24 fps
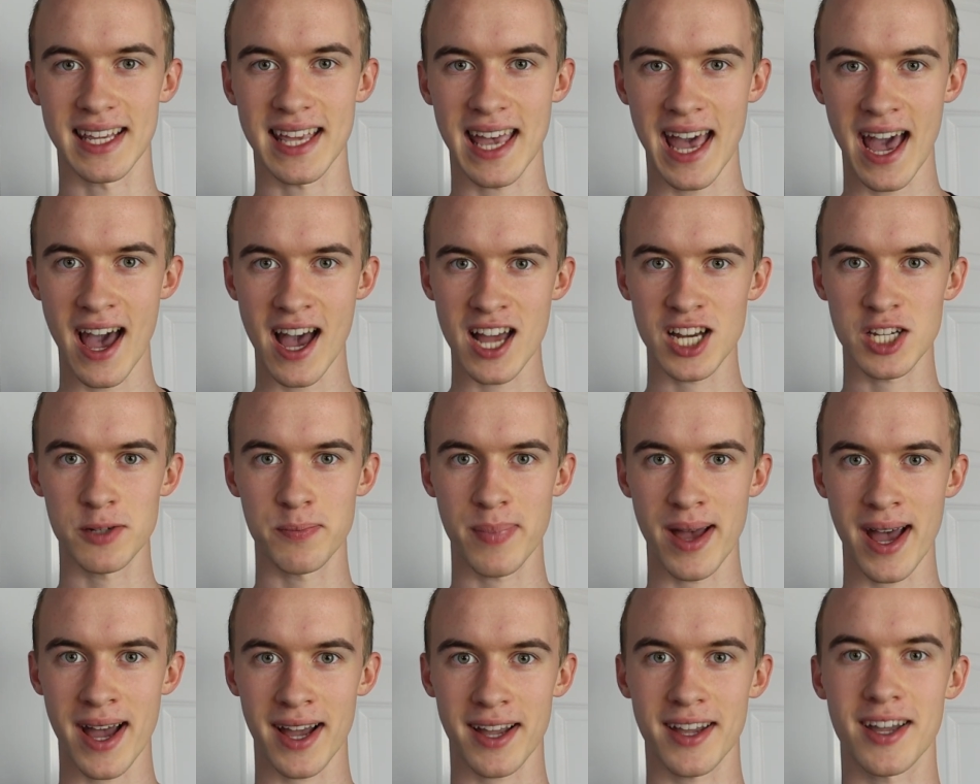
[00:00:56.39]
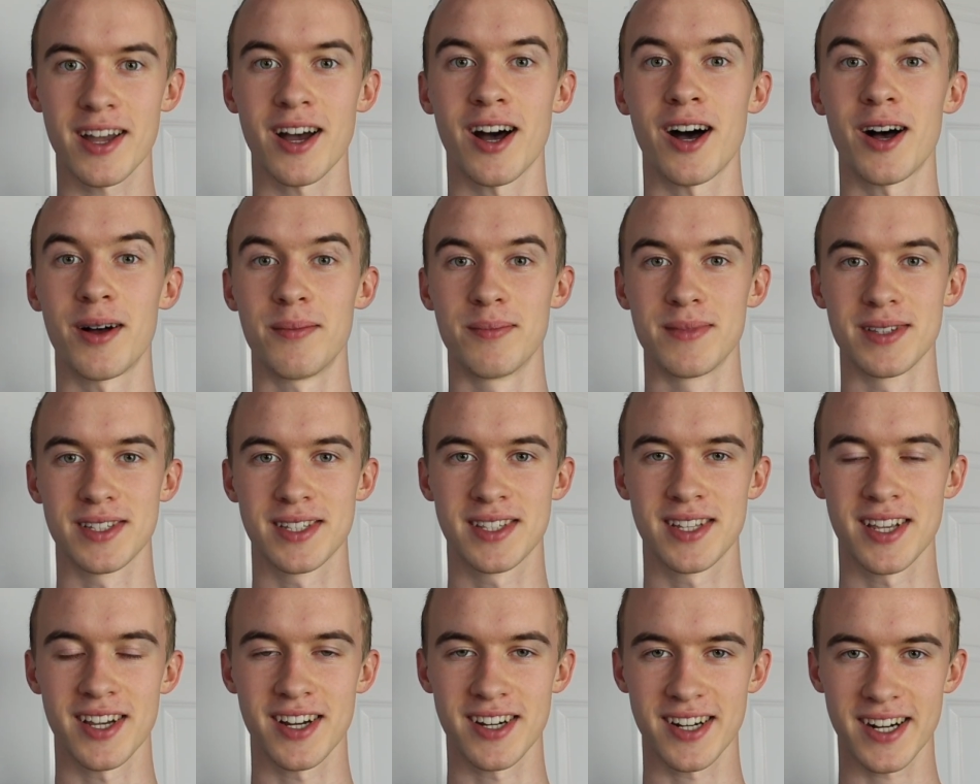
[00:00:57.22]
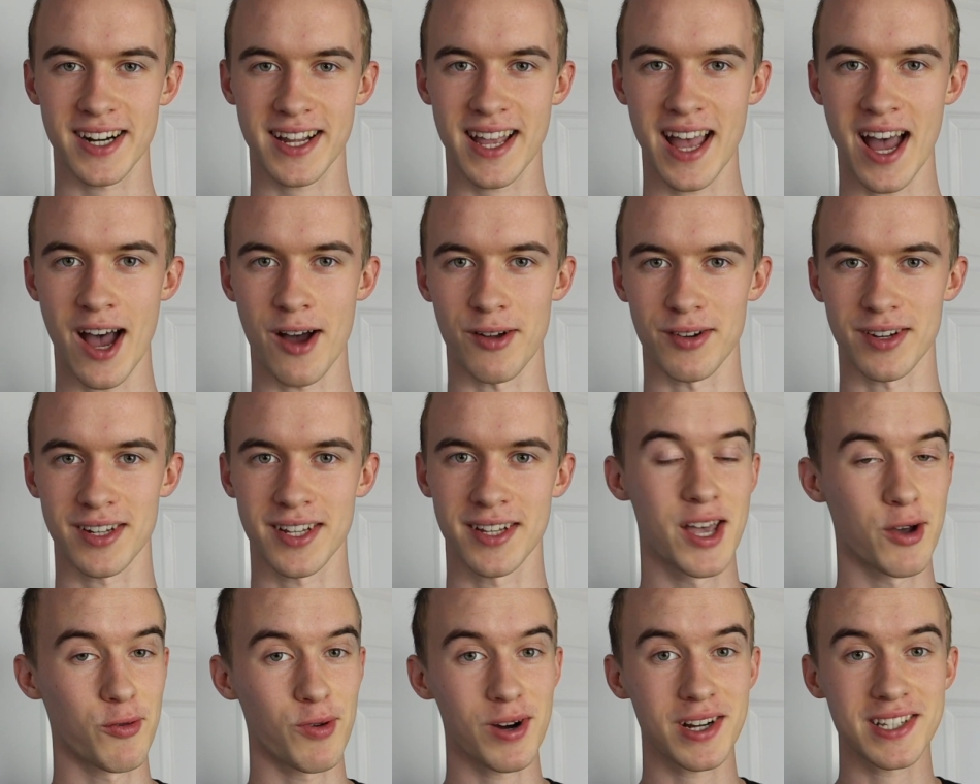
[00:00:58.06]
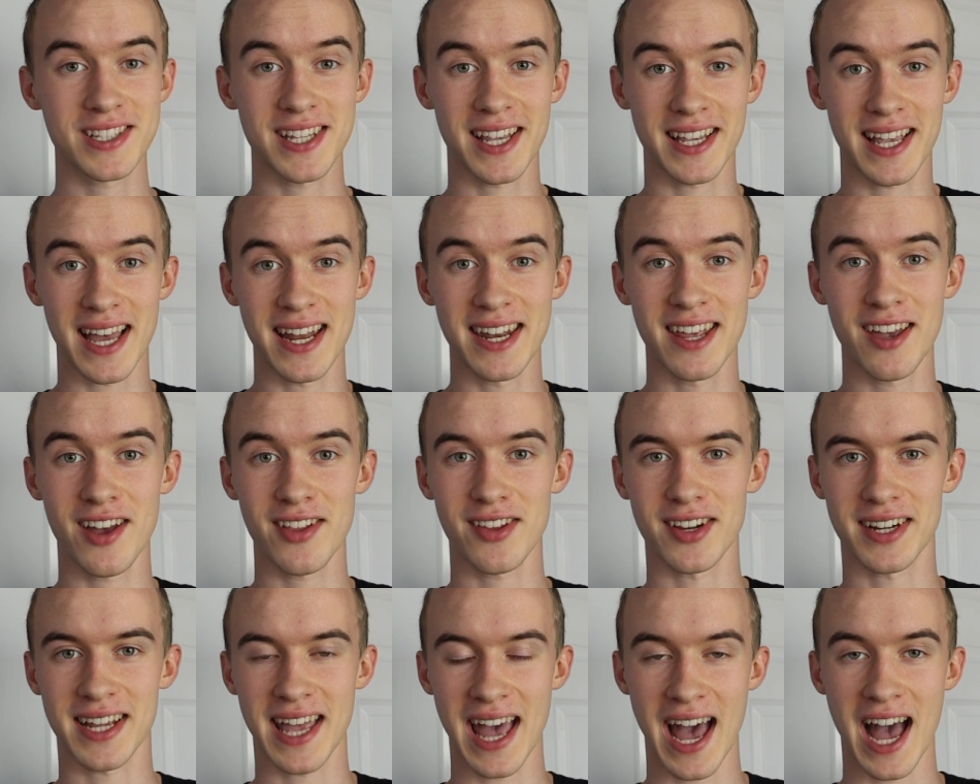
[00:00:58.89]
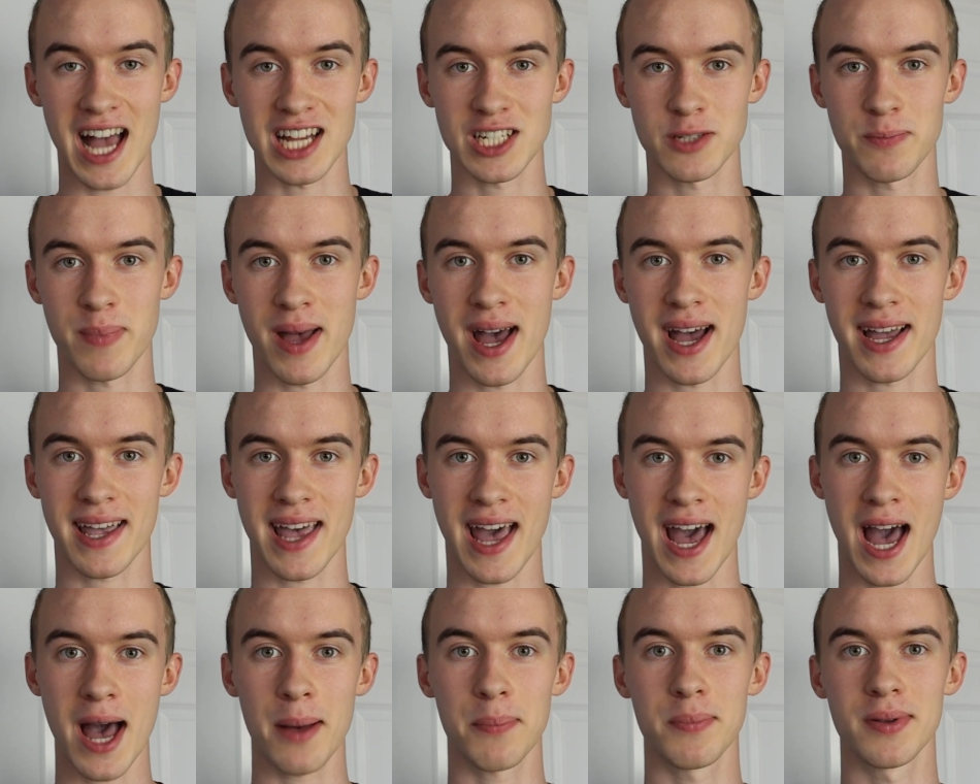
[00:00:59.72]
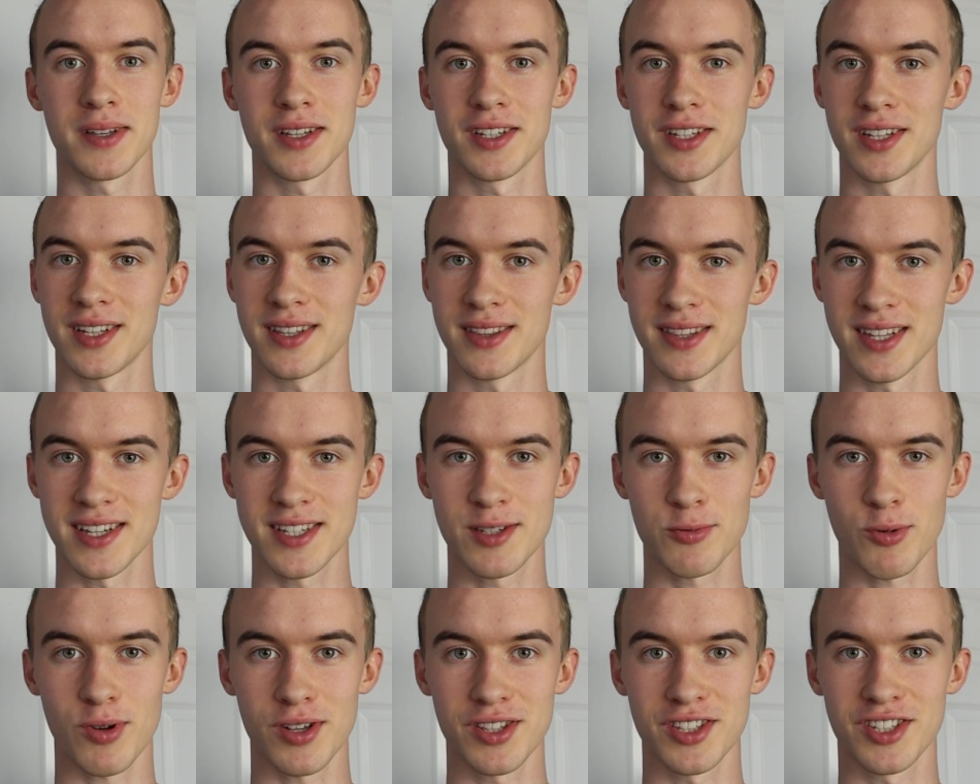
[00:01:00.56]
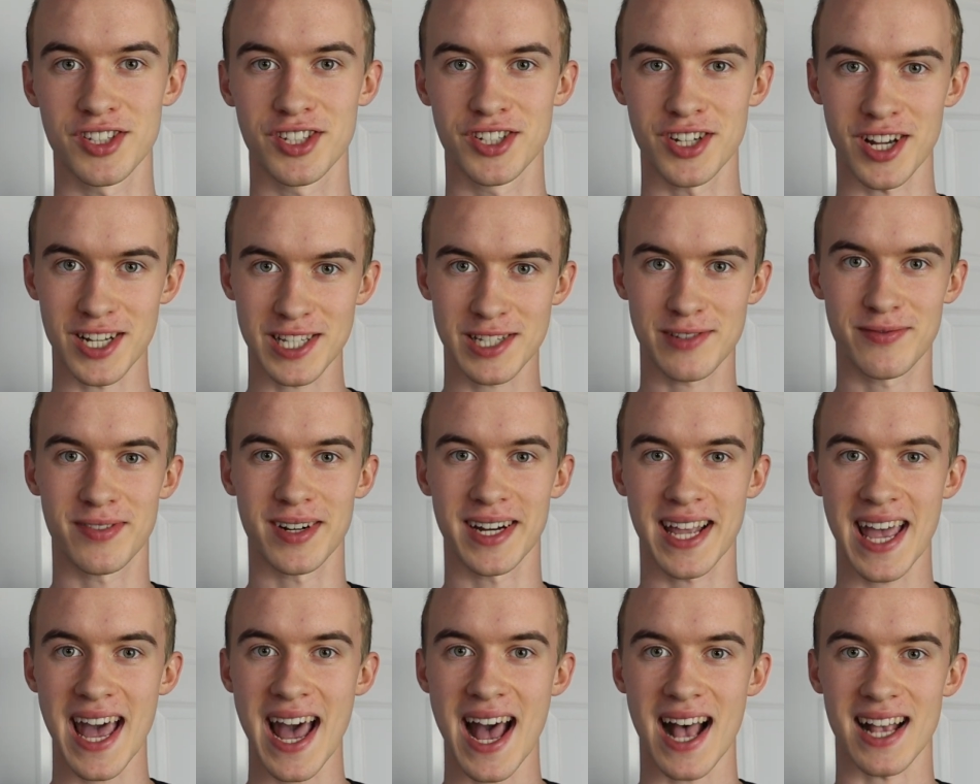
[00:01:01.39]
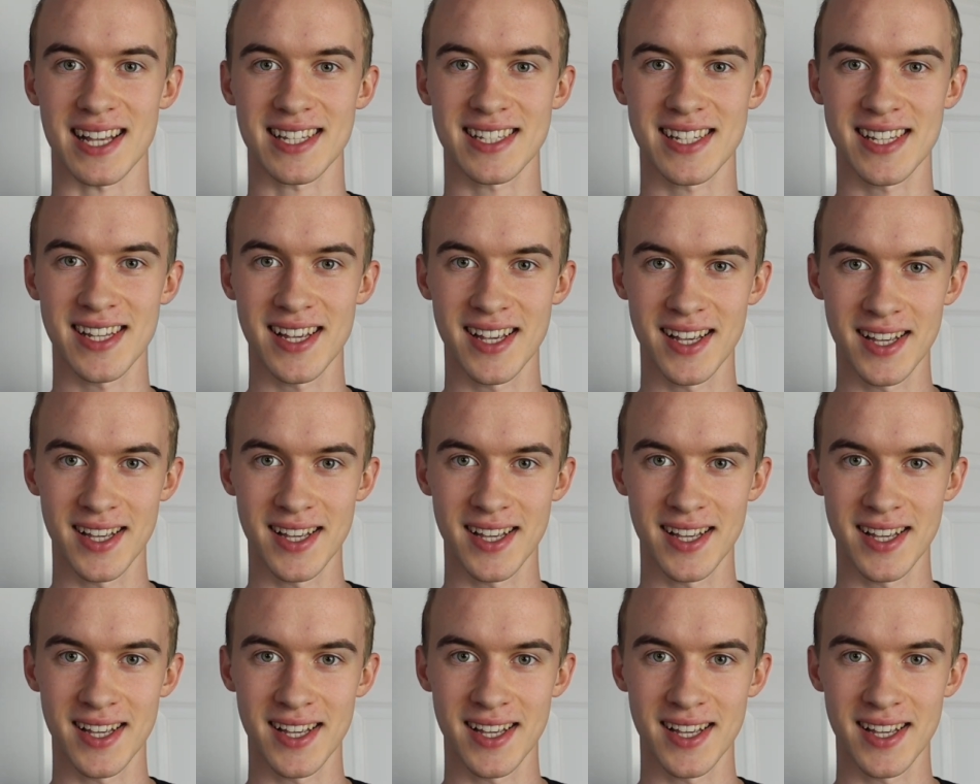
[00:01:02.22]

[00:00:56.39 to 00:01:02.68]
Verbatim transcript: the cashback comes to your account. It works like any other cashback app. This one's just for gas.